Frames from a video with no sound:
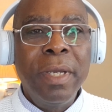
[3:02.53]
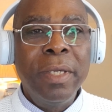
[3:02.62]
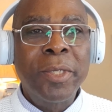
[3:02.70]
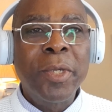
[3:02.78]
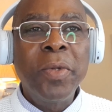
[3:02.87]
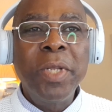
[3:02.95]

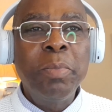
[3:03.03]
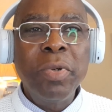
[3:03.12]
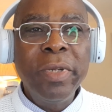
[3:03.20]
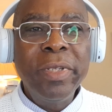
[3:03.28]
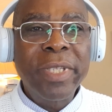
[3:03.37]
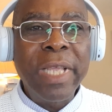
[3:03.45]
So the
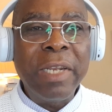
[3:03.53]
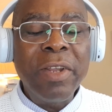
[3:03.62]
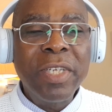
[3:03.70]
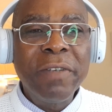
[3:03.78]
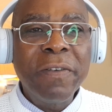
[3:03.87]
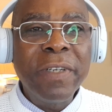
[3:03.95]
police are
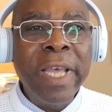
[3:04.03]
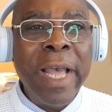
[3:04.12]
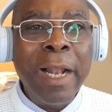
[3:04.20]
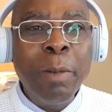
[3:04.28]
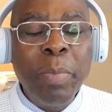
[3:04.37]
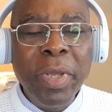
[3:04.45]
not even
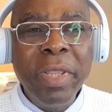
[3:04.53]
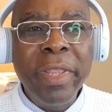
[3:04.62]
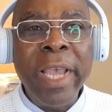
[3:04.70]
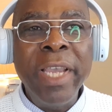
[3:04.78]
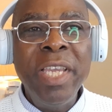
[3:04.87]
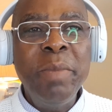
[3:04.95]
helping
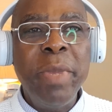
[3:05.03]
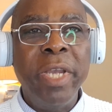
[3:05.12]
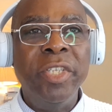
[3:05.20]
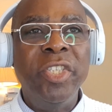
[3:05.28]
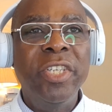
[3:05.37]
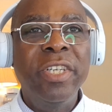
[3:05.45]
their
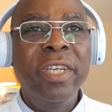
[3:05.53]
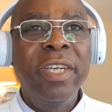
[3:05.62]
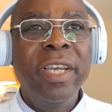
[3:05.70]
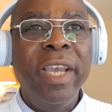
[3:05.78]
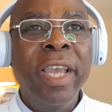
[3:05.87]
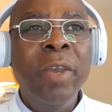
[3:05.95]
image.
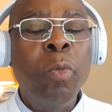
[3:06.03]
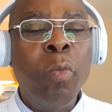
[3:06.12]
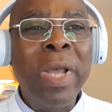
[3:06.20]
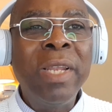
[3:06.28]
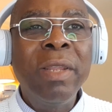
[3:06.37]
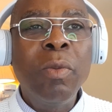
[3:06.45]
Eh,
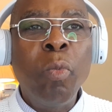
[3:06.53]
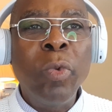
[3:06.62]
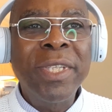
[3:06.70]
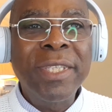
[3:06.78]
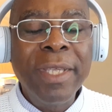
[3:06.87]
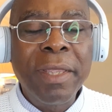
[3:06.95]
when we
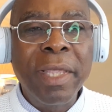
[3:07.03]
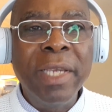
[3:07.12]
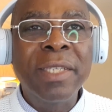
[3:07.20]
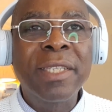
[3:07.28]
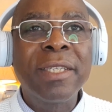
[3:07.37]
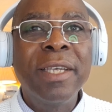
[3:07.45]
see
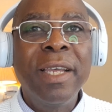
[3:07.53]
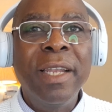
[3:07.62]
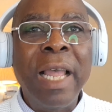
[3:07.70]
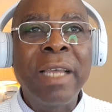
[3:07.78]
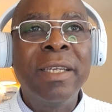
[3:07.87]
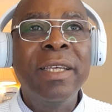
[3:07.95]
things
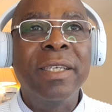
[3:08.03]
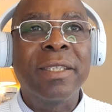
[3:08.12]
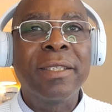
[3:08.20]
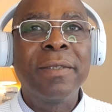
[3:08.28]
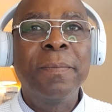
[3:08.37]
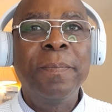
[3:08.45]
like this.